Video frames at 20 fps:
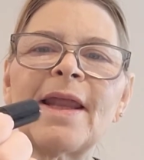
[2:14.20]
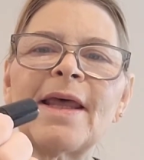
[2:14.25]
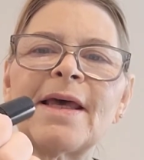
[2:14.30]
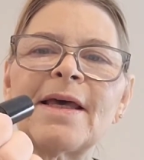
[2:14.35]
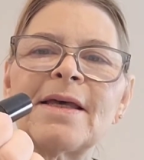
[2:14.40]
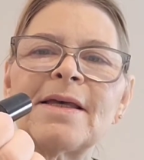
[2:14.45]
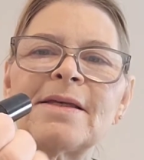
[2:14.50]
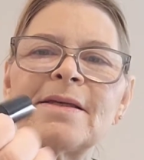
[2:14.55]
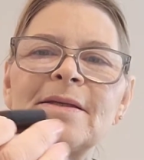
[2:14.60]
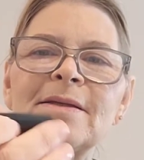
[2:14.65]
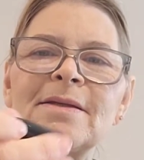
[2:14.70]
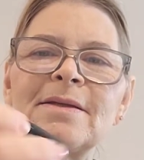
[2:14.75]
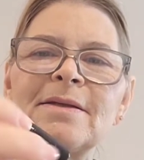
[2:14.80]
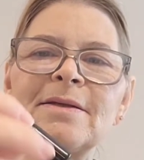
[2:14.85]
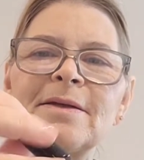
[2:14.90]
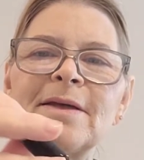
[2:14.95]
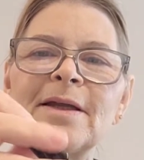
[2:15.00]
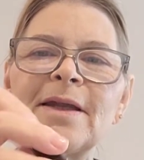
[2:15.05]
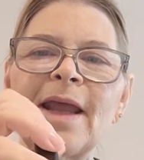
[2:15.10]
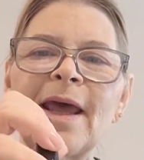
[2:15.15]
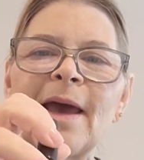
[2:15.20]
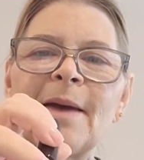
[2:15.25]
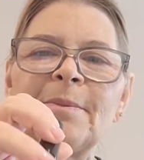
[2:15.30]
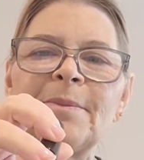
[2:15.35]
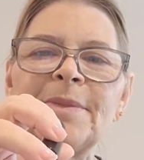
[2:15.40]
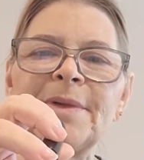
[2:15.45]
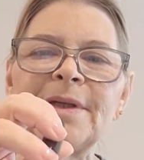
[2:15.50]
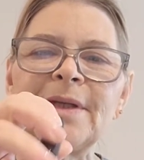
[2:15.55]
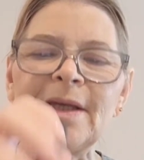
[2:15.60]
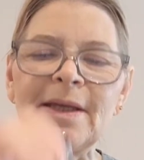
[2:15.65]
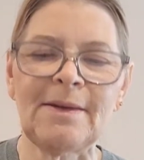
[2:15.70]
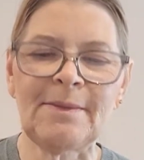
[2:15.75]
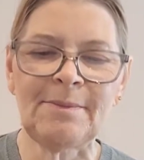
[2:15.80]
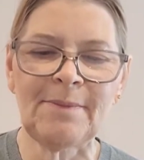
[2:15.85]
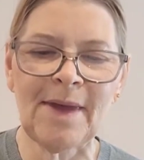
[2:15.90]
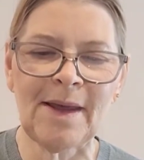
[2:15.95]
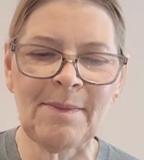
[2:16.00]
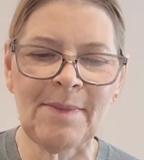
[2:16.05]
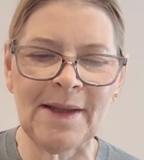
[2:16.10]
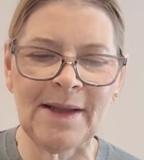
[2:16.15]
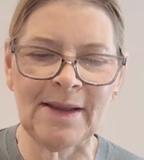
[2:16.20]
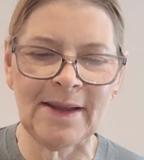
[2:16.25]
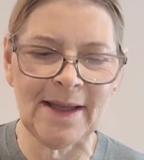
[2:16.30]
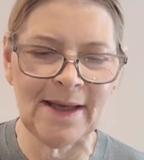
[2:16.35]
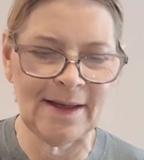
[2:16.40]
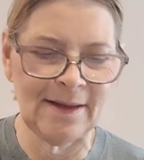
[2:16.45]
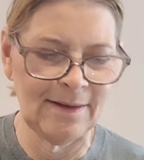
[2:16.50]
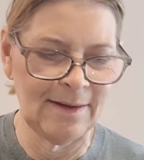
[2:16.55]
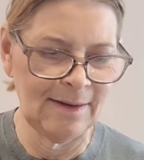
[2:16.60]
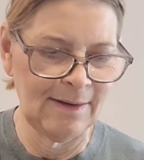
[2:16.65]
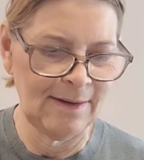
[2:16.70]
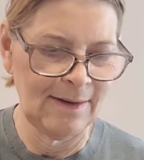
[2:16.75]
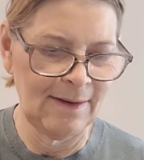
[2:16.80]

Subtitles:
is. An empty, maybe lid.